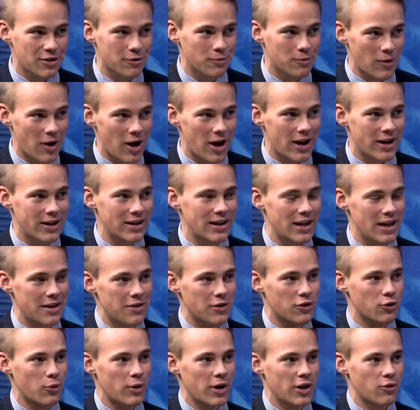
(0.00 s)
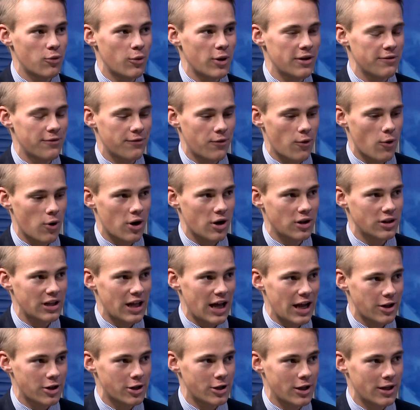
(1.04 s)
to run in the 2024
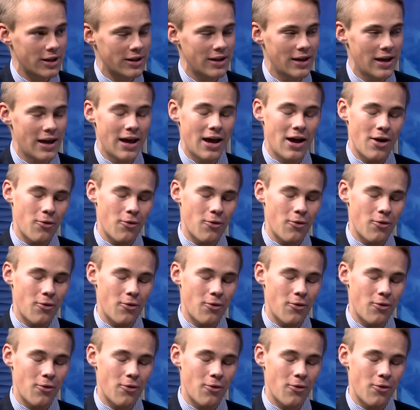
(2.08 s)
election.